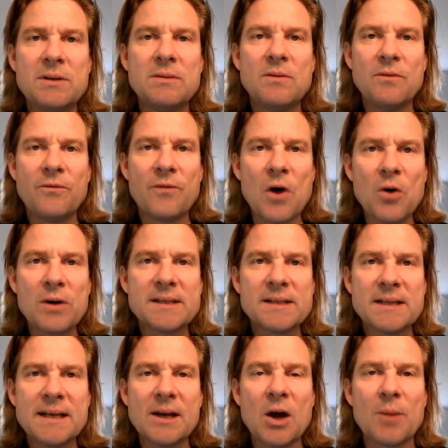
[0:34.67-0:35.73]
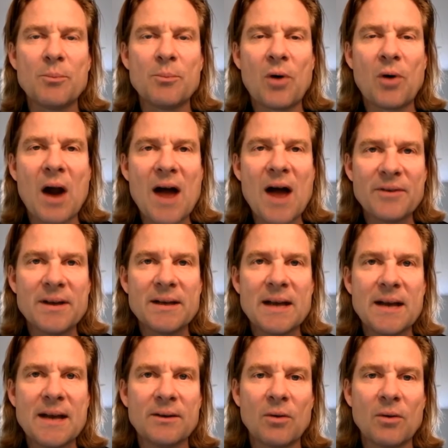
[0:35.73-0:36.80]
focusing on profit
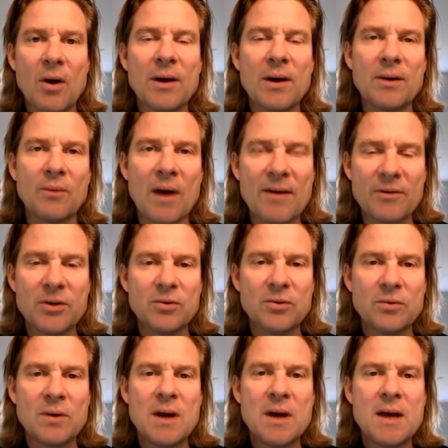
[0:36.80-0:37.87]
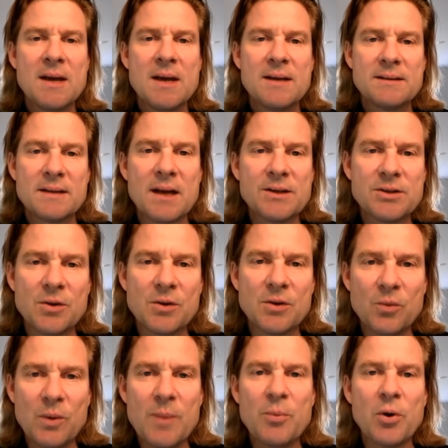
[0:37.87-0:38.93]
and growing revenue such that
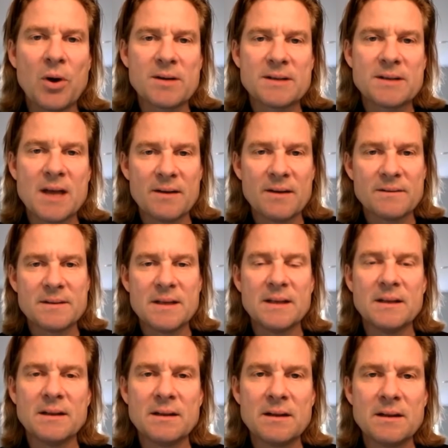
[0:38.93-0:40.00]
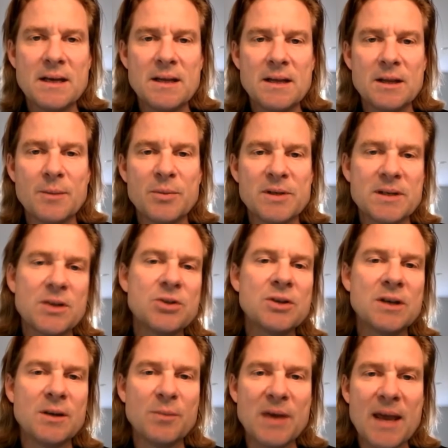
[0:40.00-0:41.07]
we put ourselves in the
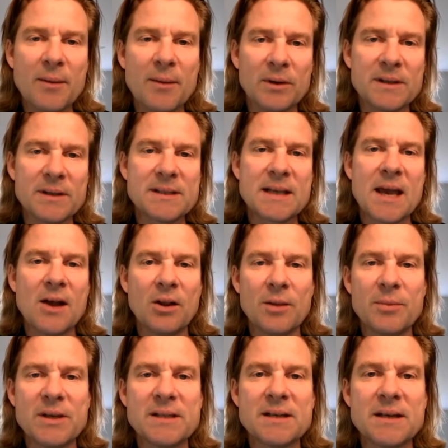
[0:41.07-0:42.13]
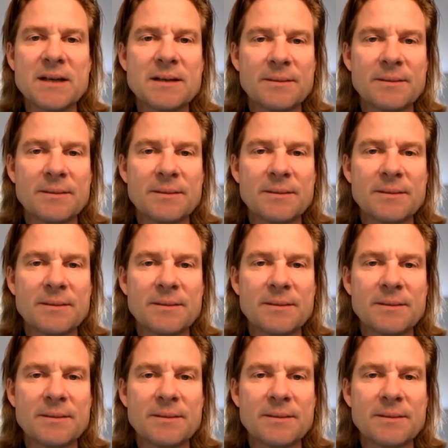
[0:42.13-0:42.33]
position to be able to scale the business.